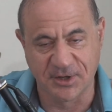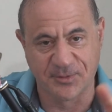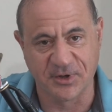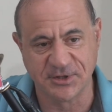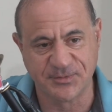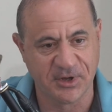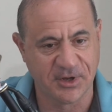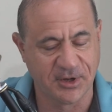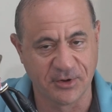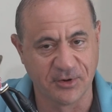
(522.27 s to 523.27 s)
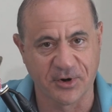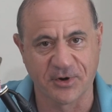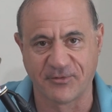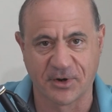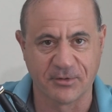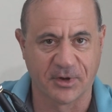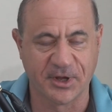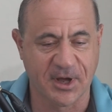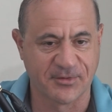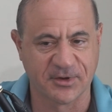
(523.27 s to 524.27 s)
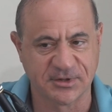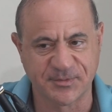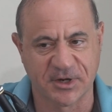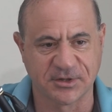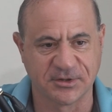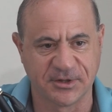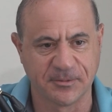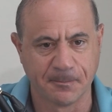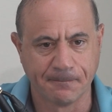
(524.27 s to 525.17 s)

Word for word: typically speaking, your career, like having a specialty.